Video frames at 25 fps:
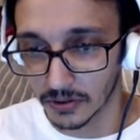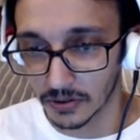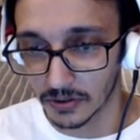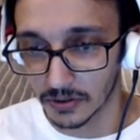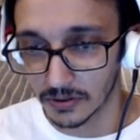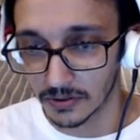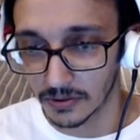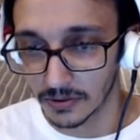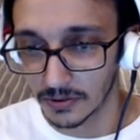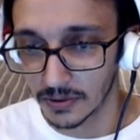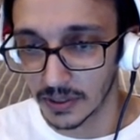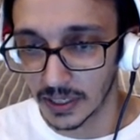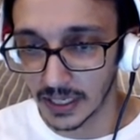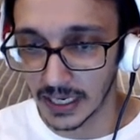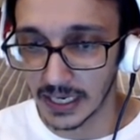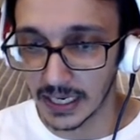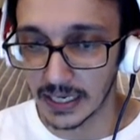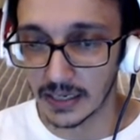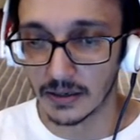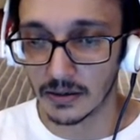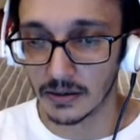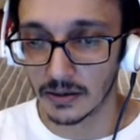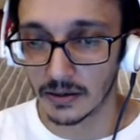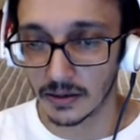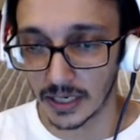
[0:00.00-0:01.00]
So
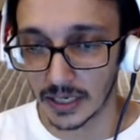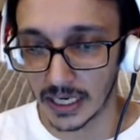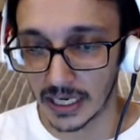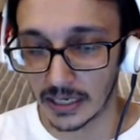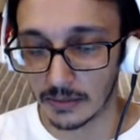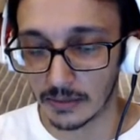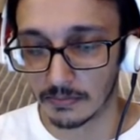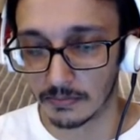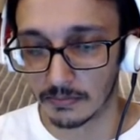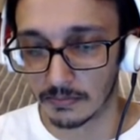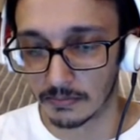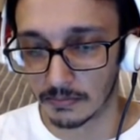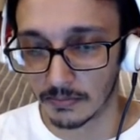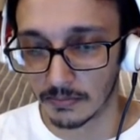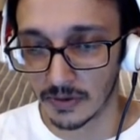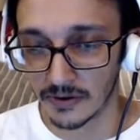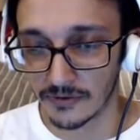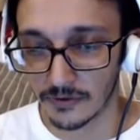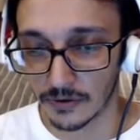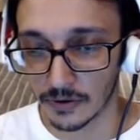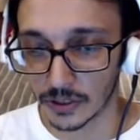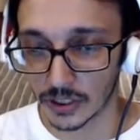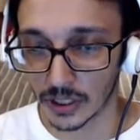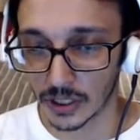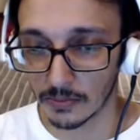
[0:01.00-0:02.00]
read, read
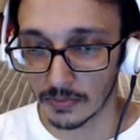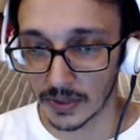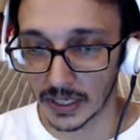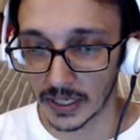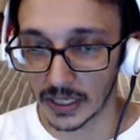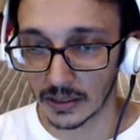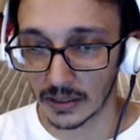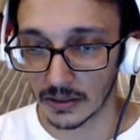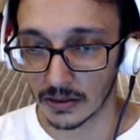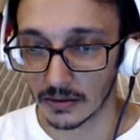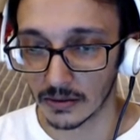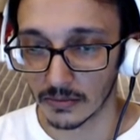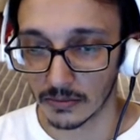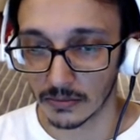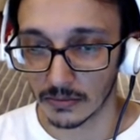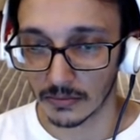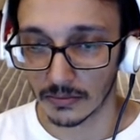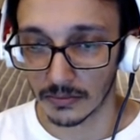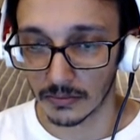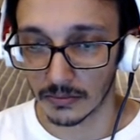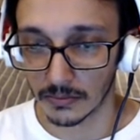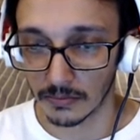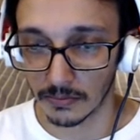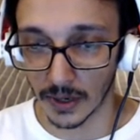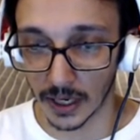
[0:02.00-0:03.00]
before you jump in,
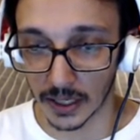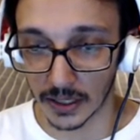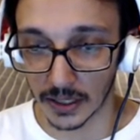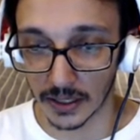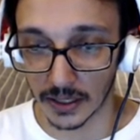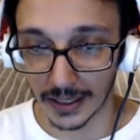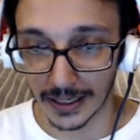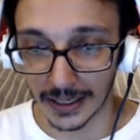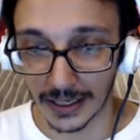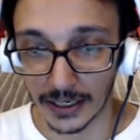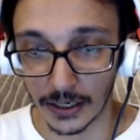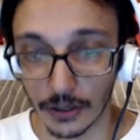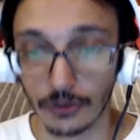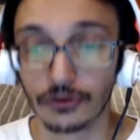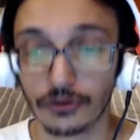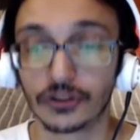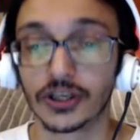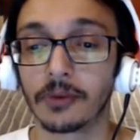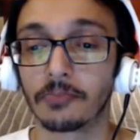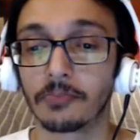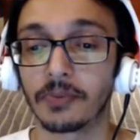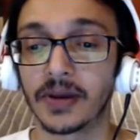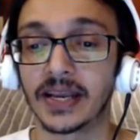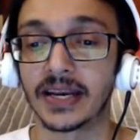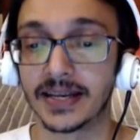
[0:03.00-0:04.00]
but
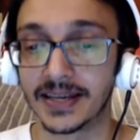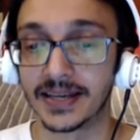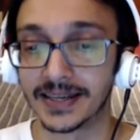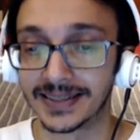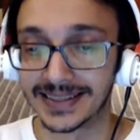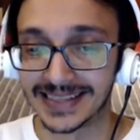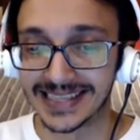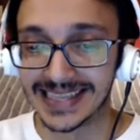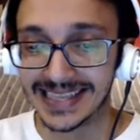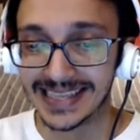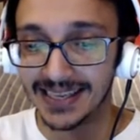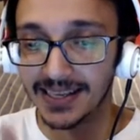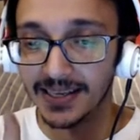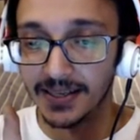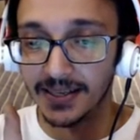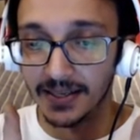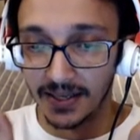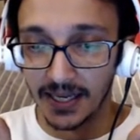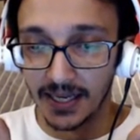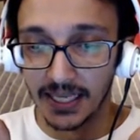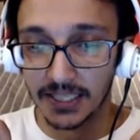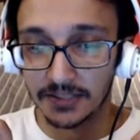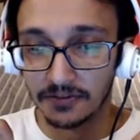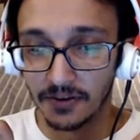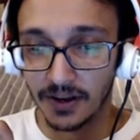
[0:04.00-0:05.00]
do jump in.
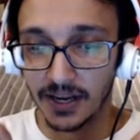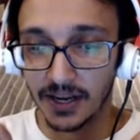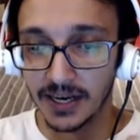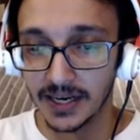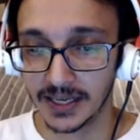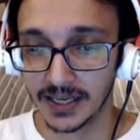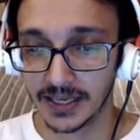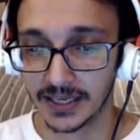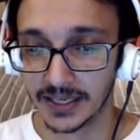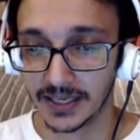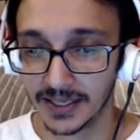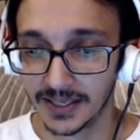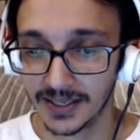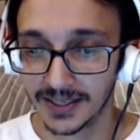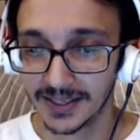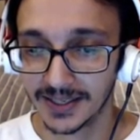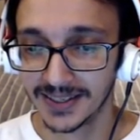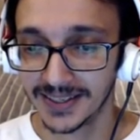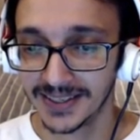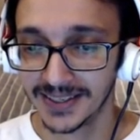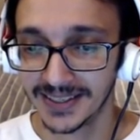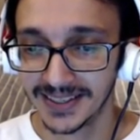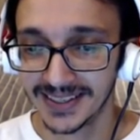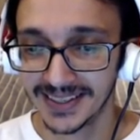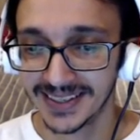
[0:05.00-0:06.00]
It's fun.
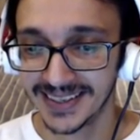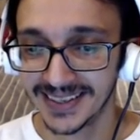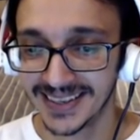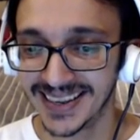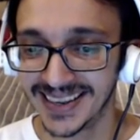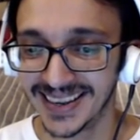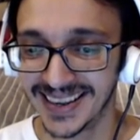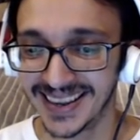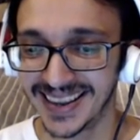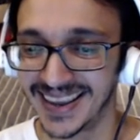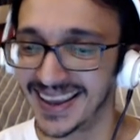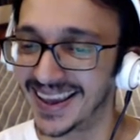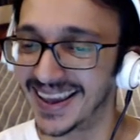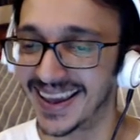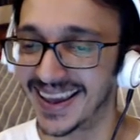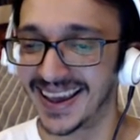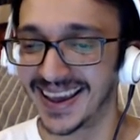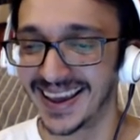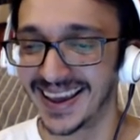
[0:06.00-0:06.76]
Yep.